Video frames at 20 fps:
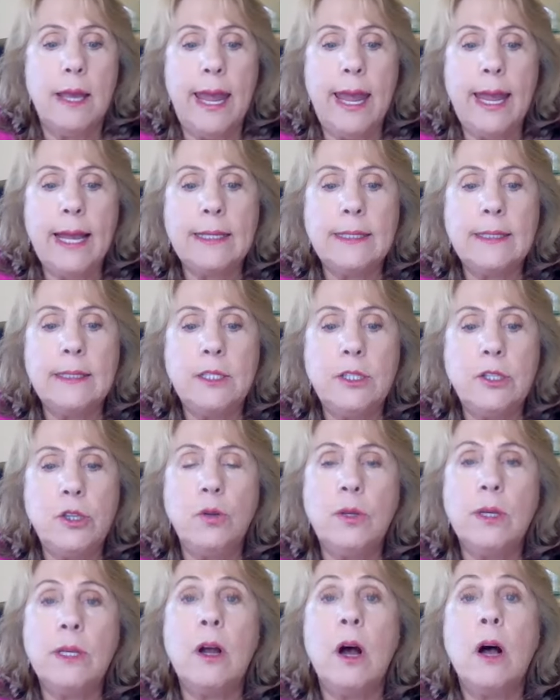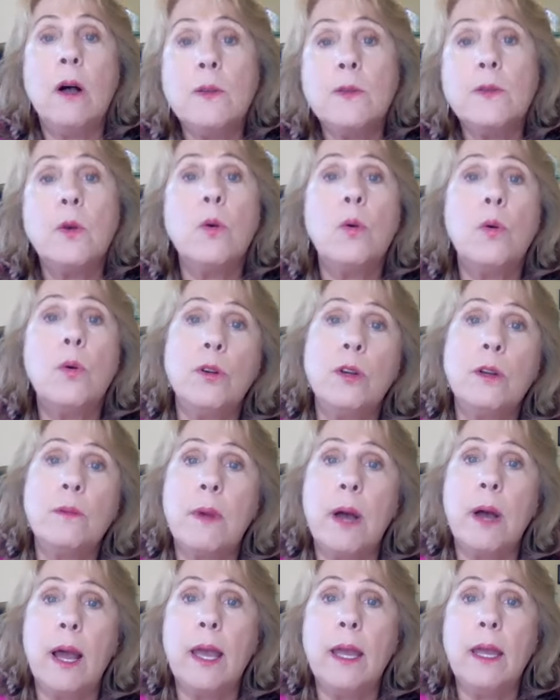And you can also order
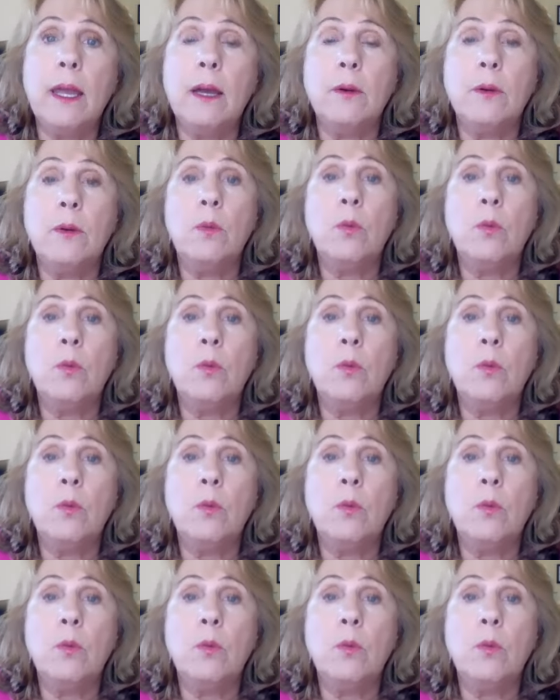my